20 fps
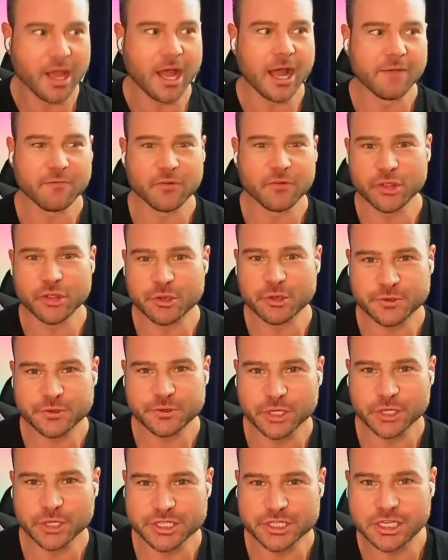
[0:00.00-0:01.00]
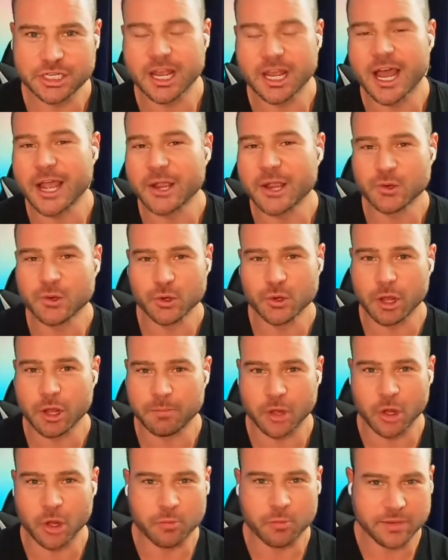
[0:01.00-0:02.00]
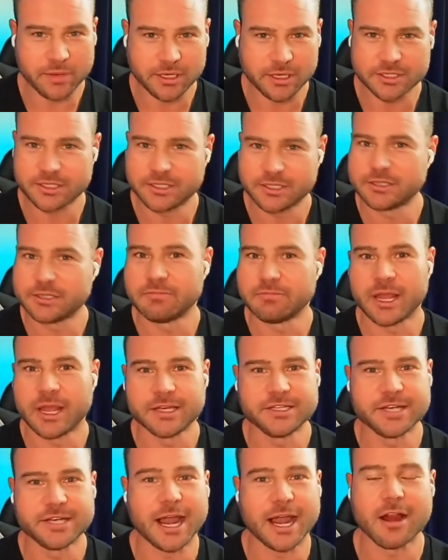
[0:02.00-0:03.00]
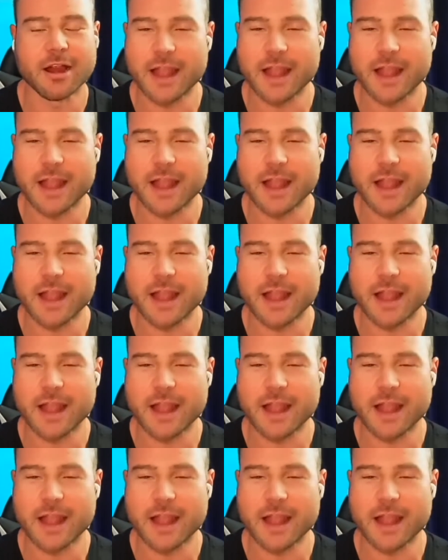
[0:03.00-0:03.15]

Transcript: For those of you listening, I grew up obese my entire